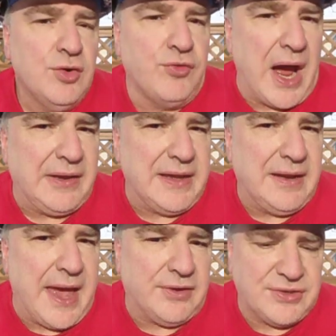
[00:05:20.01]
Riley
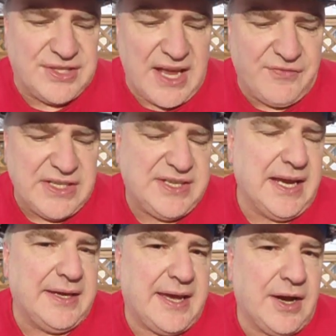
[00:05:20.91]
Leonard,
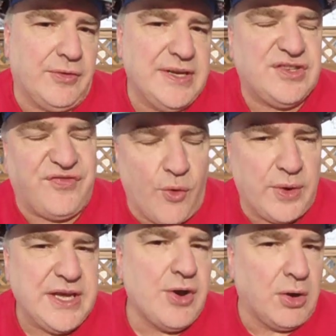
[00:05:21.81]
17 carries,
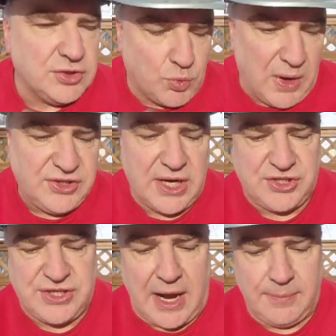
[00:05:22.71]
40 yards, 1
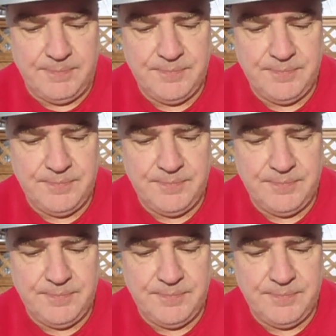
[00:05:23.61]
touchdown.